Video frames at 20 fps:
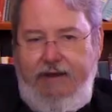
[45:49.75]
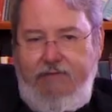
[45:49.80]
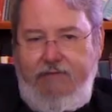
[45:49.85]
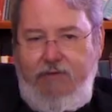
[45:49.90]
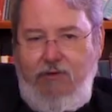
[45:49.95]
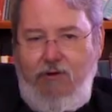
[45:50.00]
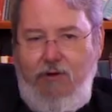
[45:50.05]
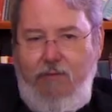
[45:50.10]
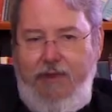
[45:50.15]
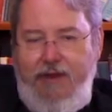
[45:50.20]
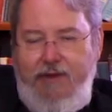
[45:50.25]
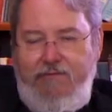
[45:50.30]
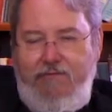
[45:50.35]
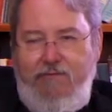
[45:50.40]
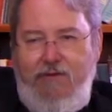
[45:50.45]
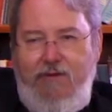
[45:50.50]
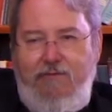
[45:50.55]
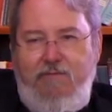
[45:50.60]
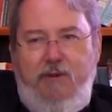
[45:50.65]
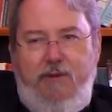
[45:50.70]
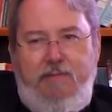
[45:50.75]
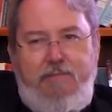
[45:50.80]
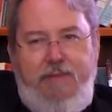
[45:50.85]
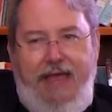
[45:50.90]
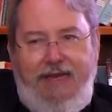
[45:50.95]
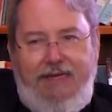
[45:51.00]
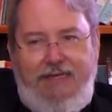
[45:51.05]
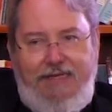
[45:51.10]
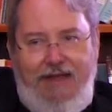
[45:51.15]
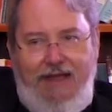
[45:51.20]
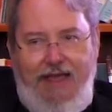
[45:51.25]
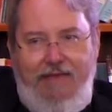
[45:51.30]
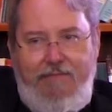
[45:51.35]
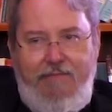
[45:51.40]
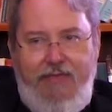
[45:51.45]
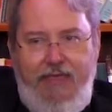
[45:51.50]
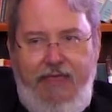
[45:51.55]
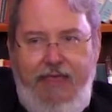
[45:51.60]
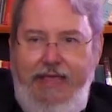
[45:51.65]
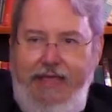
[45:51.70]
of Europe at a very bad
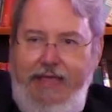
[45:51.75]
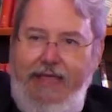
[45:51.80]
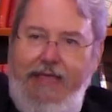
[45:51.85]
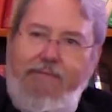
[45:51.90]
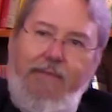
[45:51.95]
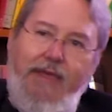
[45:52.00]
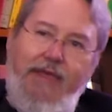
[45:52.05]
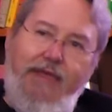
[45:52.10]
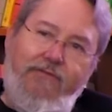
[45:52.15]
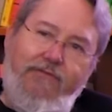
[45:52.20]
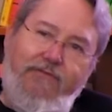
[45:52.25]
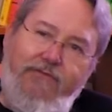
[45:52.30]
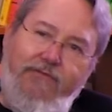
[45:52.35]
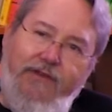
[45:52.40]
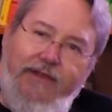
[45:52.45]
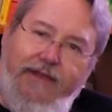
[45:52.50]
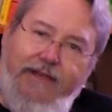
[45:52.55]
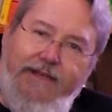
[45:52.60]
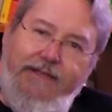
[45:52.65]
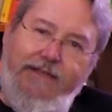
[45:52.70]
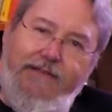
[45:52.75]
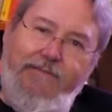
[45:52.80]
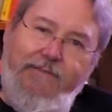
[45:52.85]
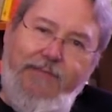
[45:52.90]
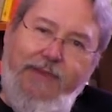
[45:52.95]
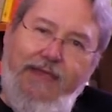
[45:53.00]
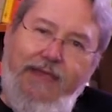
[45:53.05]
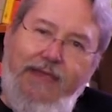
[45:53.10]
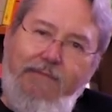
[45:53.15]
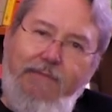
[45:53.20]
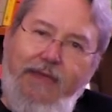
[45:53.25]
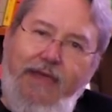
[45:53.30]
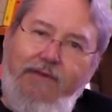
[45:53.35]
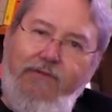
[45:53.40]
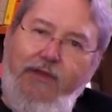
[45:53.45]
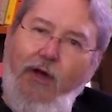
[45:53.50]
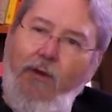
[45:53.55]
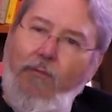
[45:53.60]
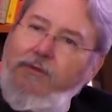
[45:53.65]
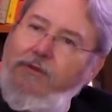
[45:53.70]
time, it may have uh, it may
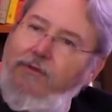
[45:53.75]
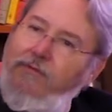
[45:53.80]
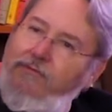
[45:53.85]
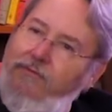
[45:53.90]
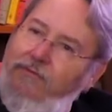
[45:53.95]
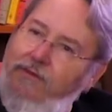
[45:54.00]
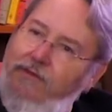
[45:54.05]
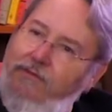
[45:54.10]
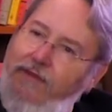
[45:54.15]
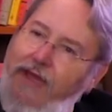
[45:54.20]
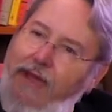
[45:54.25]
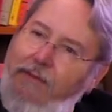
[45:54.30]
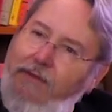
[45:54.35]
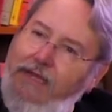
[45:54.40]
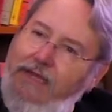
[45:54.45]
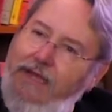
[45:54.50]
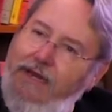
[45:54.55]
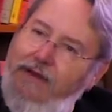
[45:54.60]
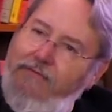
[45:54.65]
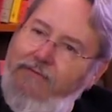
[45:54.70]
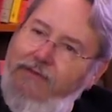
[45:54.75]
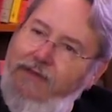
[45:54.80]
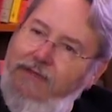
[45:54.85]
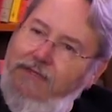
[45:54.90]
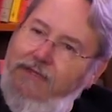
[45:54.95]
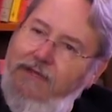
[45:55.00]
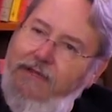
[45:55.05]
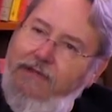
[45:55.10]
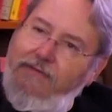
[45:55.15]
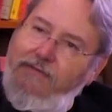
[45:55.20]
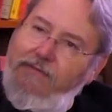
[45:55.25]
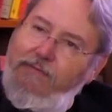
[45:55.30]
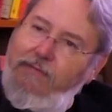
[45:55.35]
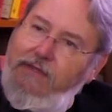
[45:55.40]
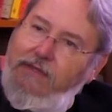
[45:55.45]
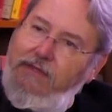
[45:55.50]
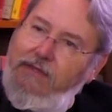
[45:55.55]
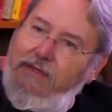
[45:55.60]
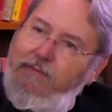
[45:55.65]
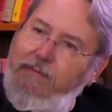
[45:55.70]
have helped the, the family get a visa
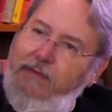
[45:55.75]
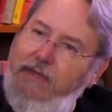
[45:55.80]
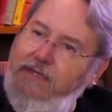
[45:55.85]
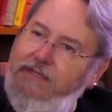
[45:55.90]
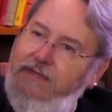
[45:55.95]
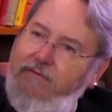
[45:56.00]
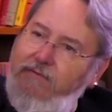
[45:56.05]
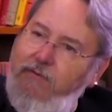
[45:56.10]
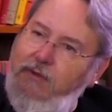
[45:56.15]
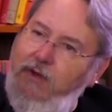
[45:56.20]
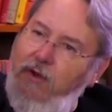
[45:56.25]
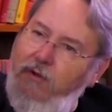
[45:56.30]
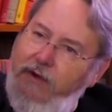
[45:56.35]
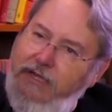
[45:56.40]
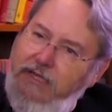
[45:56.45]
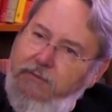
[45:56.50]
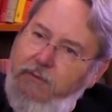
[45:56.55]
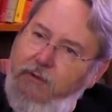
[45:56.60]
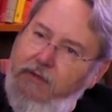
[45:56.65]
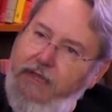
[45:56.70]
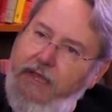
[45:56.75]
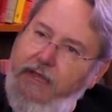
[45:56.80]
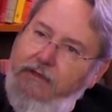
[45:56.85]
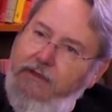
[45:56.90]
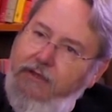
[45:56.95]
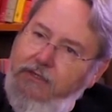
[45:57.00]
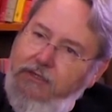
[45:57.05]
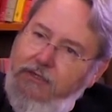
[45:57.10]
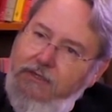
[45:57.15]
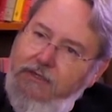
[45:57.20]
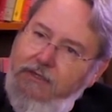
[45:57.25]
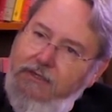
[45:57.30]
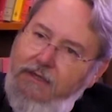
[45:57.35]
because everyone already spoke English.